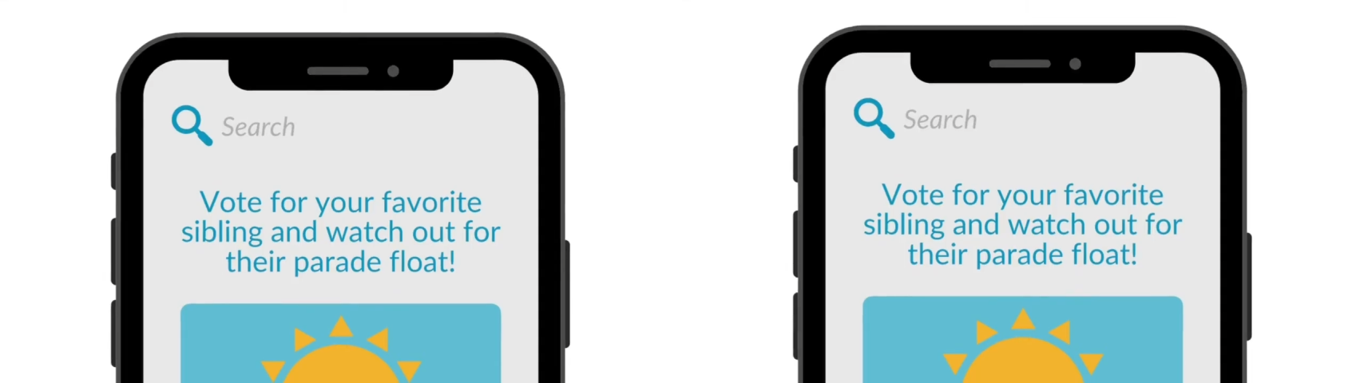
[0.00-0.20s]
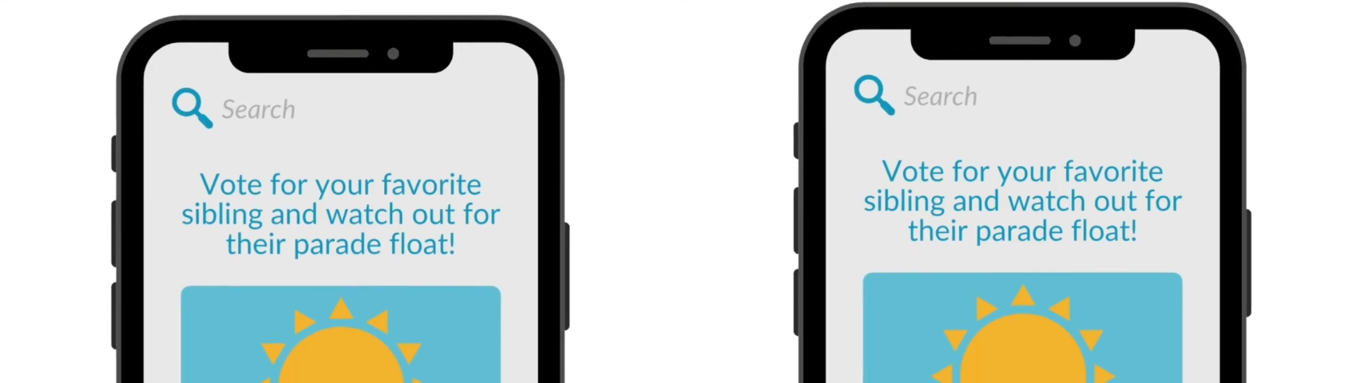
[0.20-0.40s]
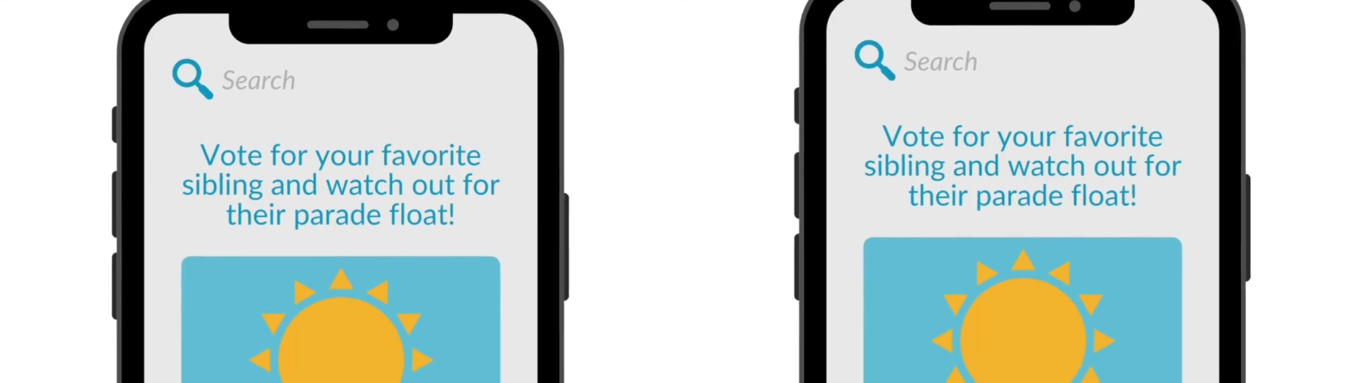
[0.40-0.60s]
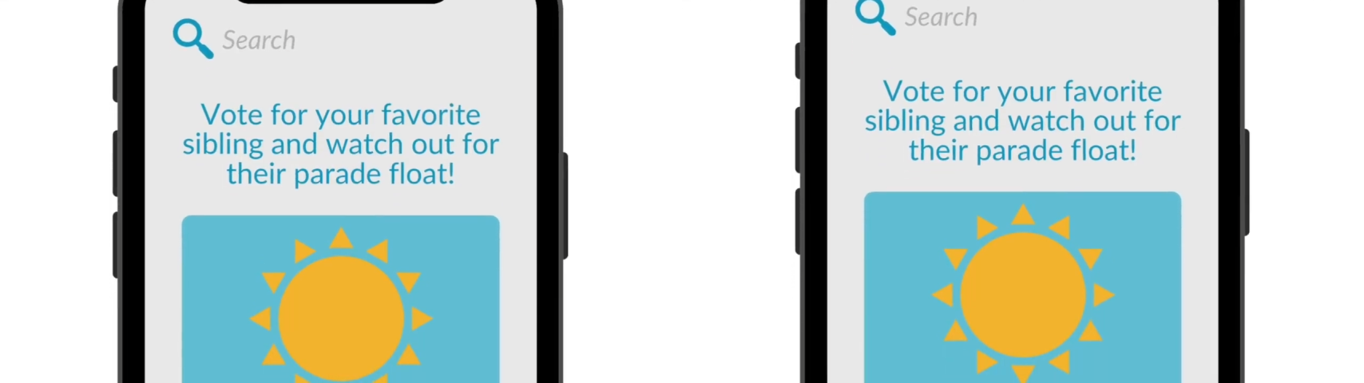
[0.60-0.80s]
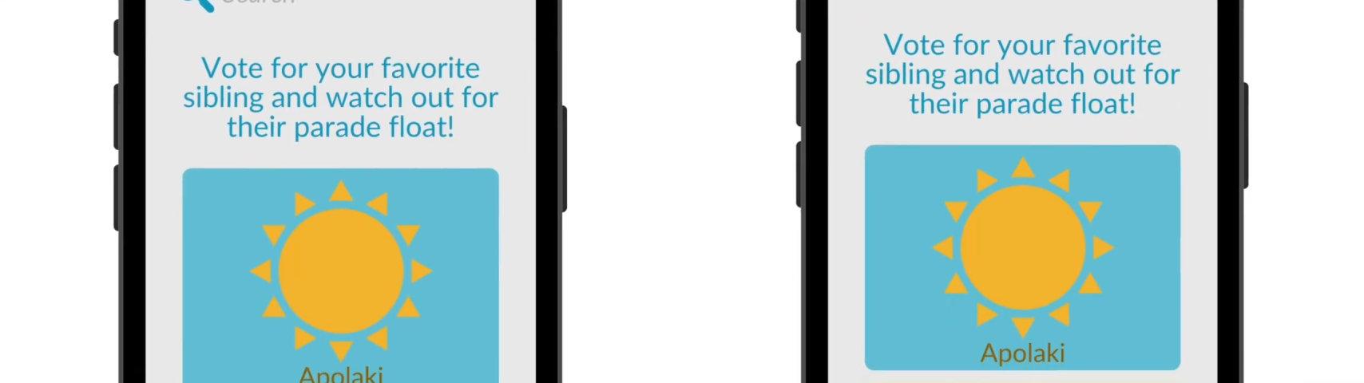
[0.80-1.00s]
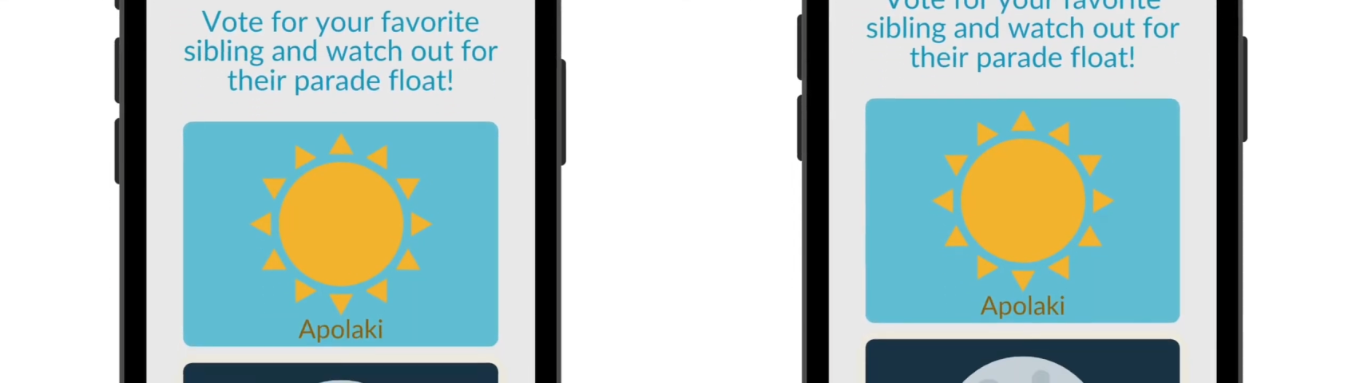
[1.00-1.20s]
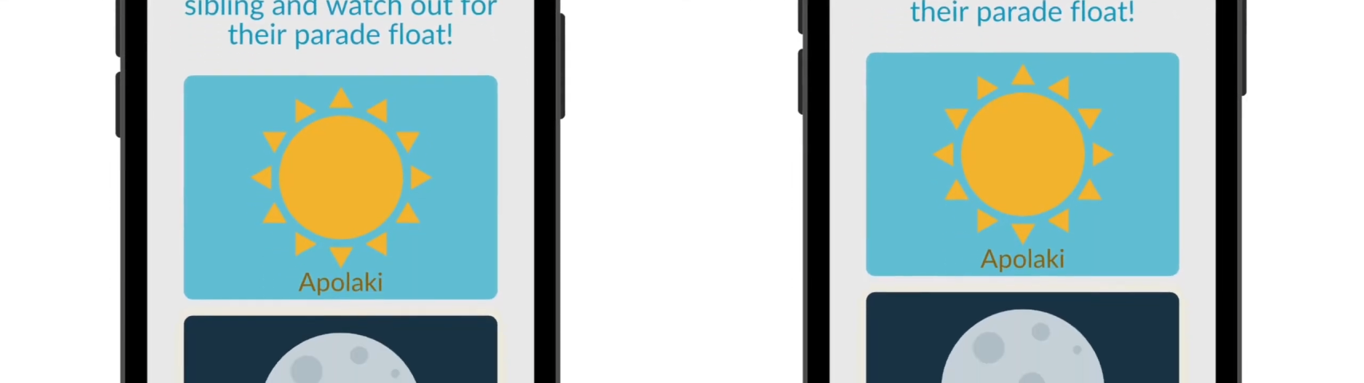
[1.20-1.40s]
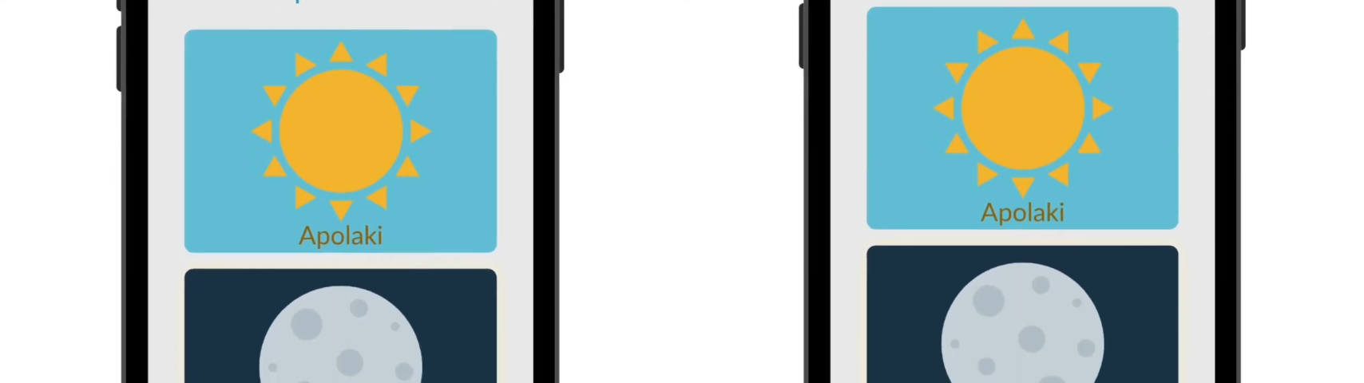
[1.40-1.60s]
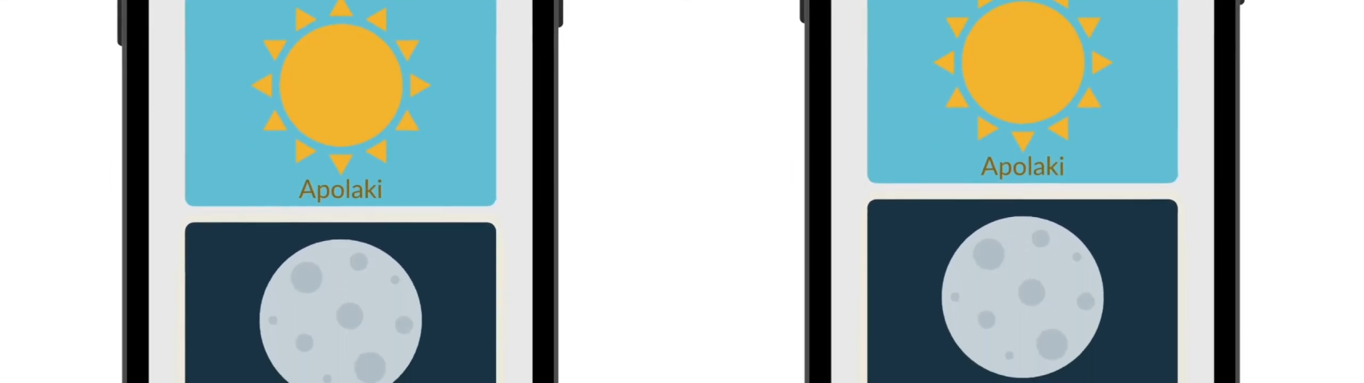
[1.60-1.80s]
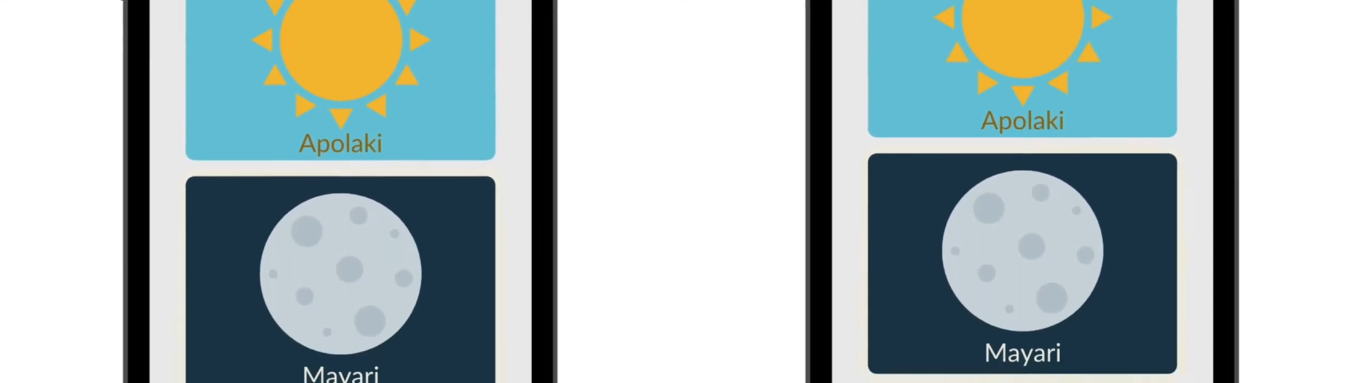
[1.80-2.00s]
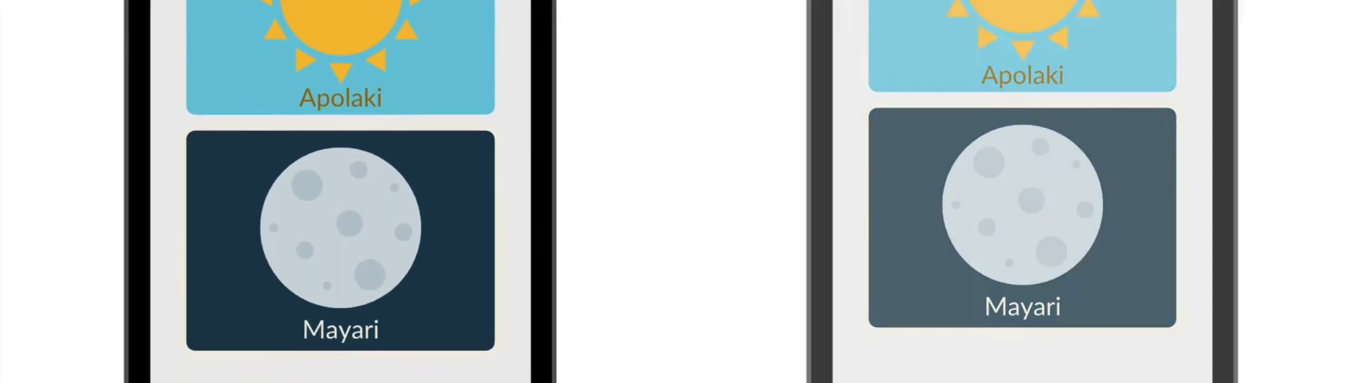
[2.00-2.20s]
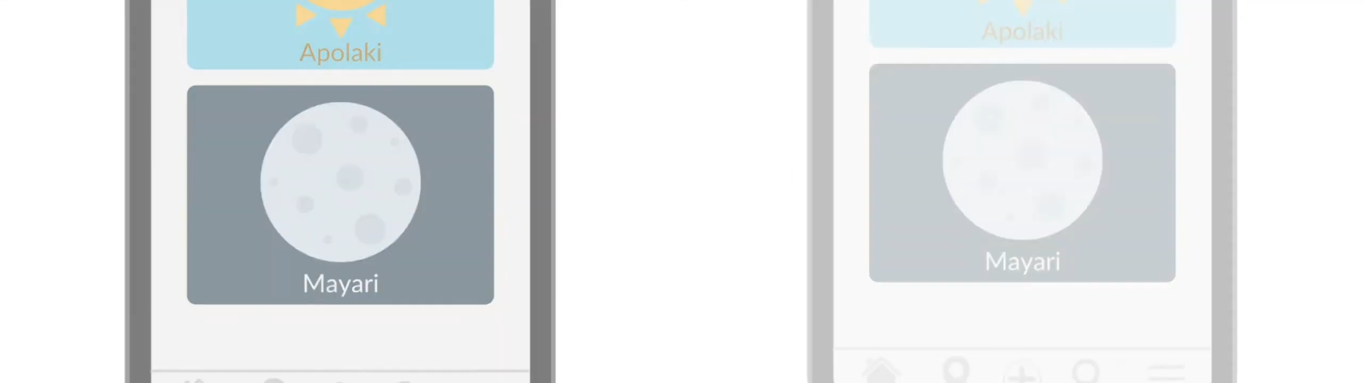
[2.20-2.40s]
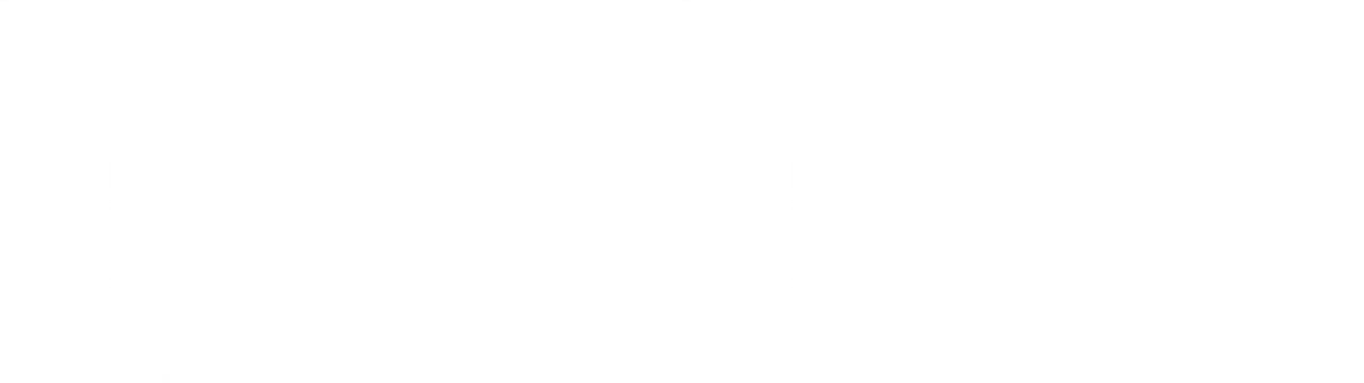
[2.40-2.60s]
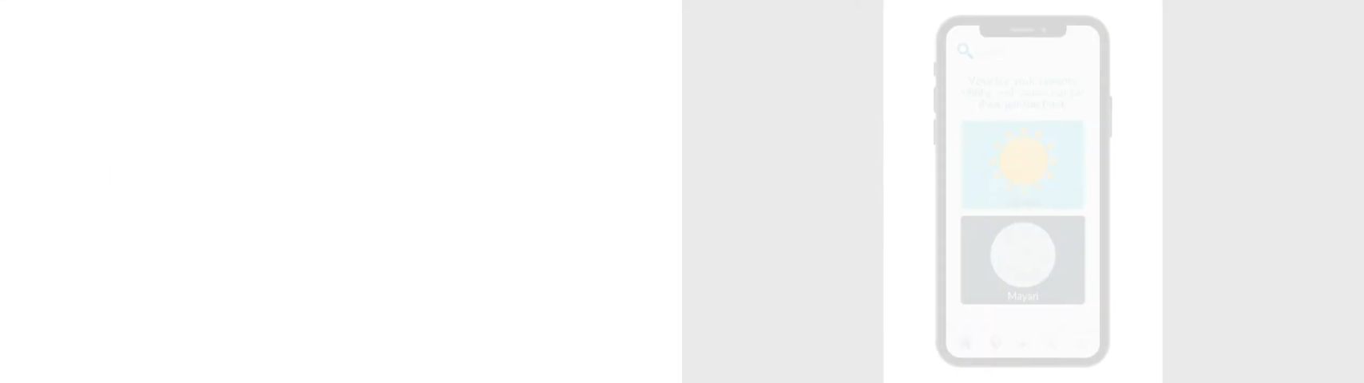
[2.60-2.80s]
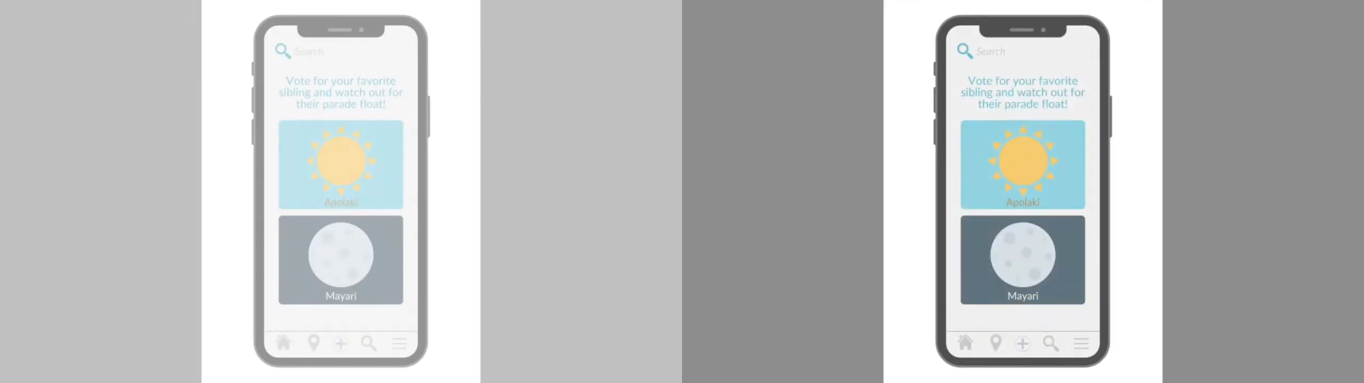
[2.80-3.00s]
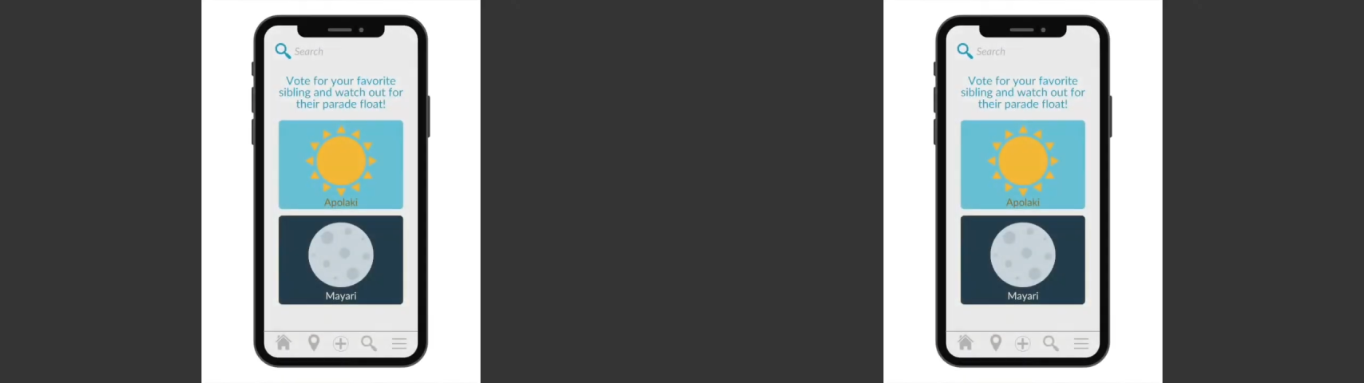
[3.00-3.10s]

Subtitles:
No face is visible, so there are no lips to read.